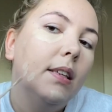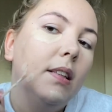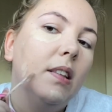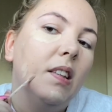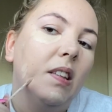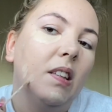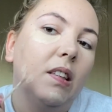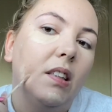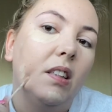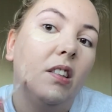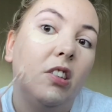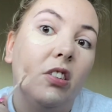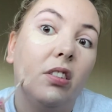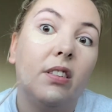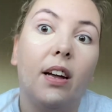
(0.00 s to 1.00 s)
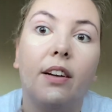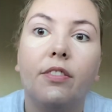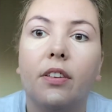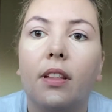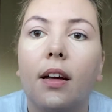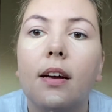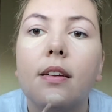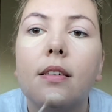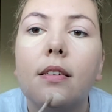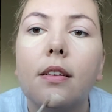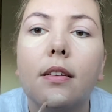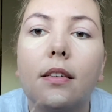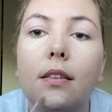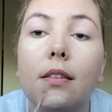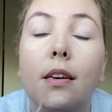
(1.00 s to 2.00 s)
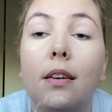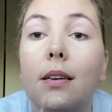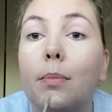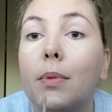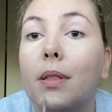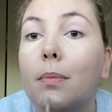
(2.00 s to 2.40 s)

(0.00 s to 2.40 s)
Ugh, it's just after that time of